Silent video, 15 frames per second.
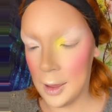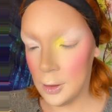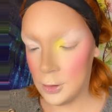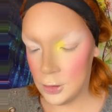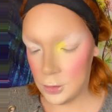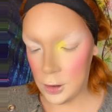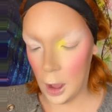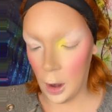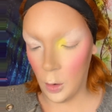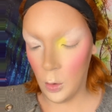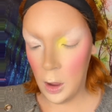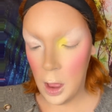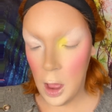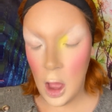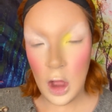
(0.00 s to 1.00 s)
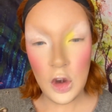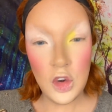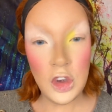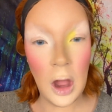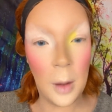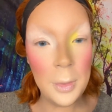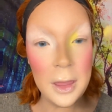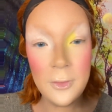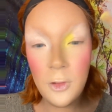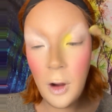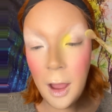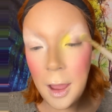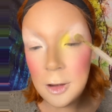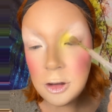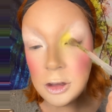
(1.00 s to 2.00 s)
So don't be
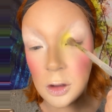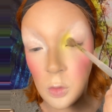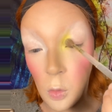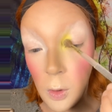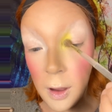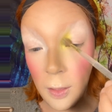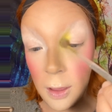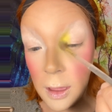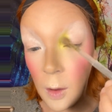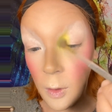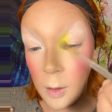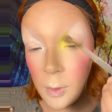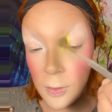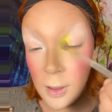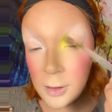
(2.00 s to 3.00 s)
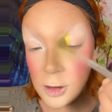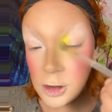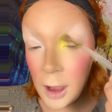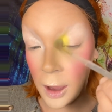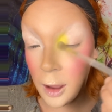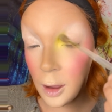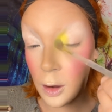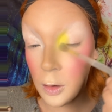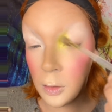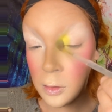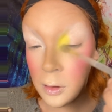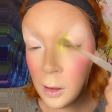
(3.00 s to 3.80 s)
afraid to just really go in with this shadow.